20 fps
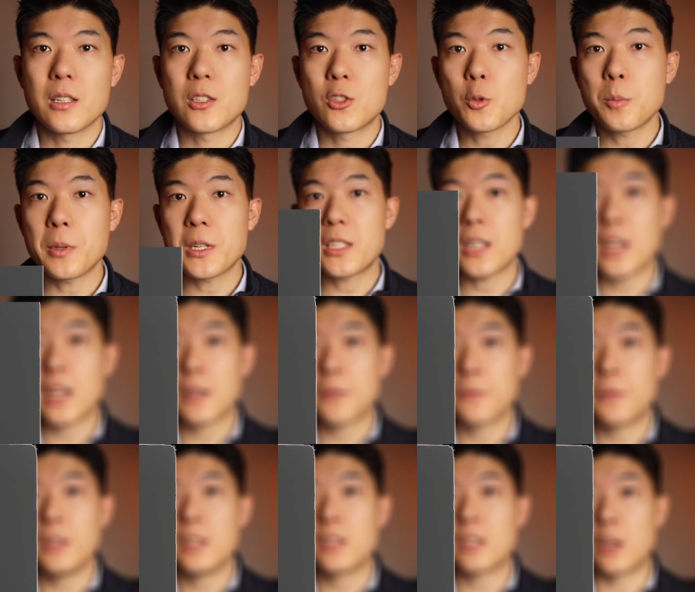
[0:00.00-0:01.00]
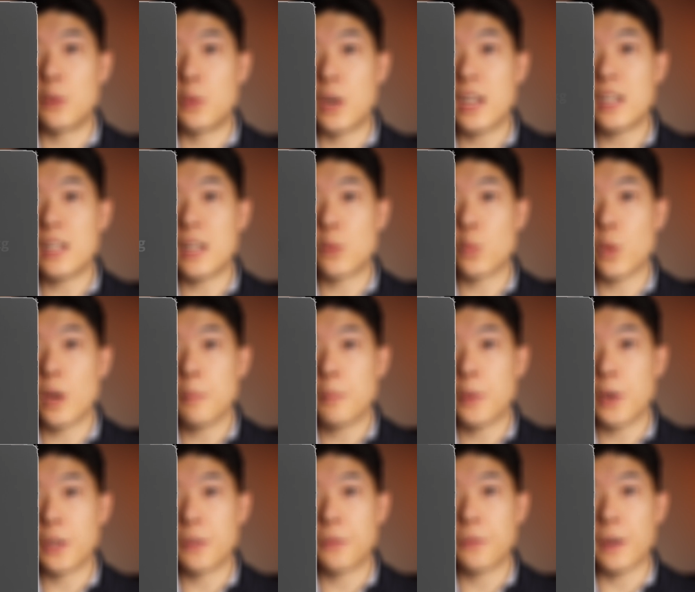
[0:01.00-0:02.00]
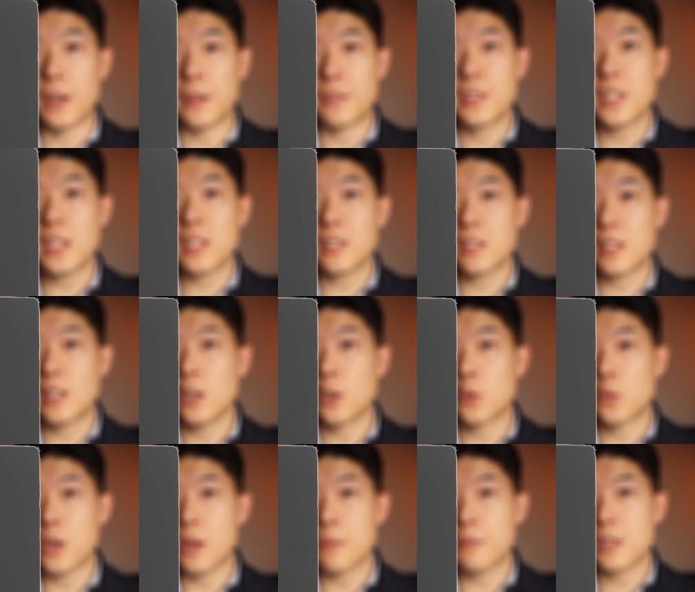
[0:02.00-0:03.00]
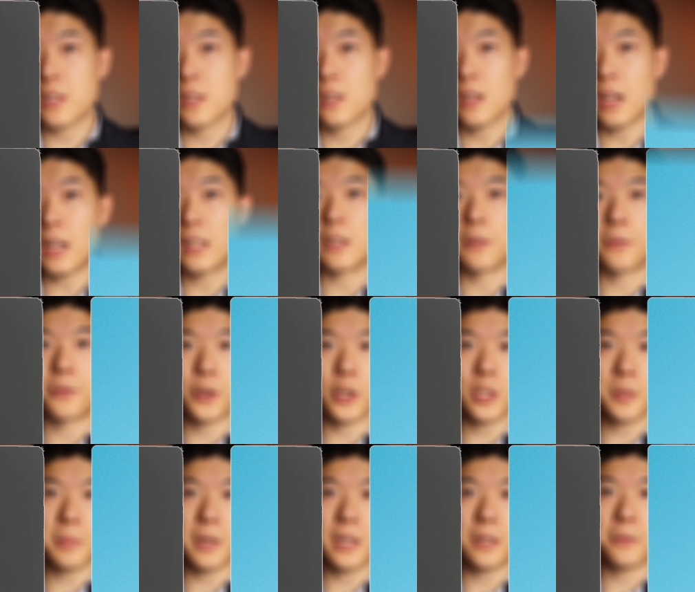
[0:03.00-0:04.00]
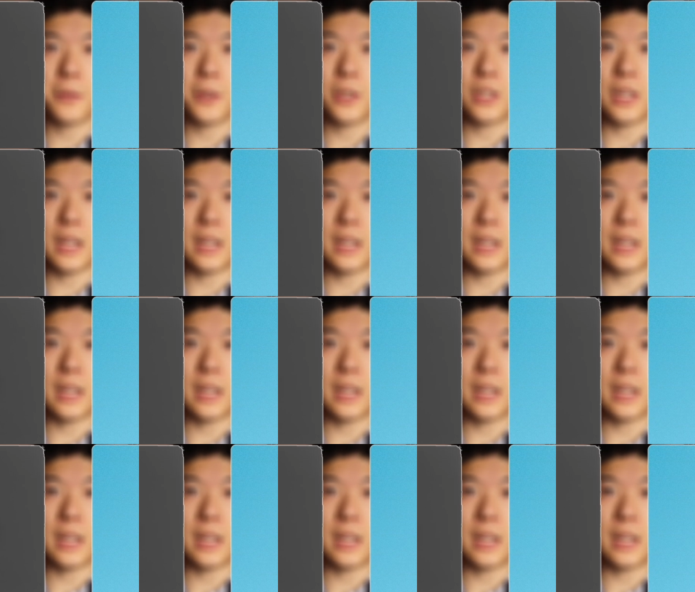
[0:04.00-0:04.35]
The SuperTack failed already at 1.66 kilograms and the Frostbite failed